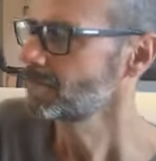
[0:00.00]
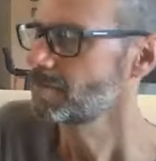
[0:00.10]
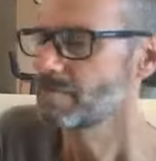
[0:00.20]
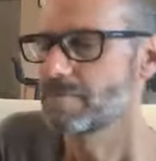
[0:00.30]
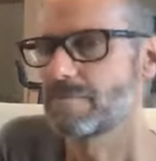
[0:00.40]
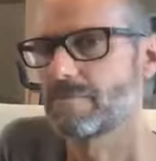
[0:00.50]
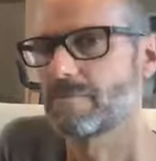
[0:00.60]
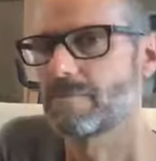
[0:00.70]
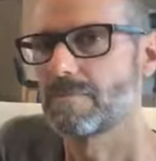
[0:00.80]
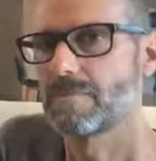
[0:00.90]

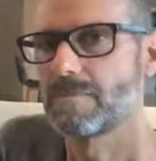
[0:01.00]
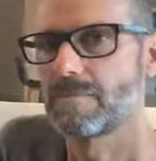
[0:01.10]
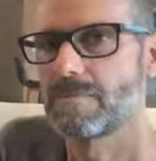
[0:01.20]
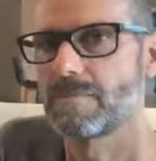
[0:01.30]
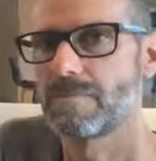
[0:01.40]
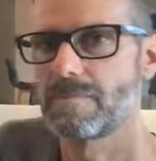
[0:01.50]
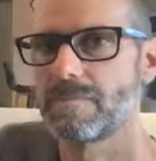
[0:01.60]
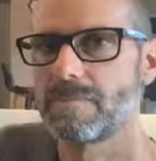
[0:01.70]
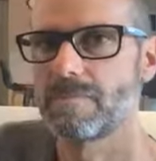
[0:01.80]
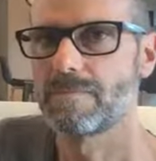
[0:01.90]

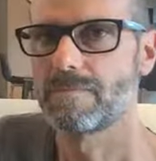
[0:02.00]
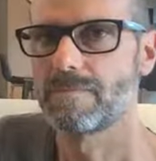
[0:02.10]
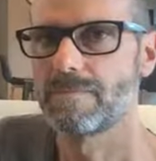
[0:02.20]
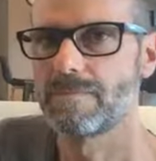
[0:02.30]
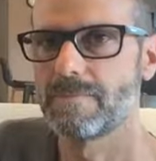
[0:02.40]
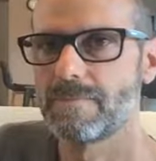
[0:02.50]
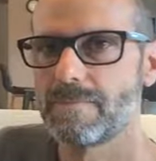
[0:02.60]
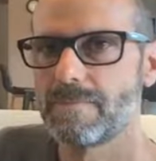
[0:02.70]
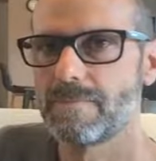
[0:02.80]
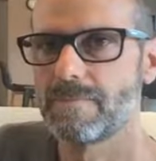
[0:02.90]

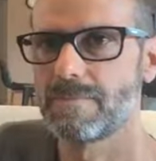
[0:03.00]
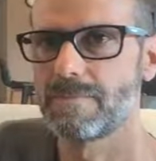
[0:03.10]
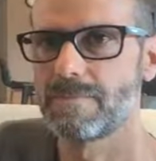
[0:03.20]
No words are spoken by the person on screen.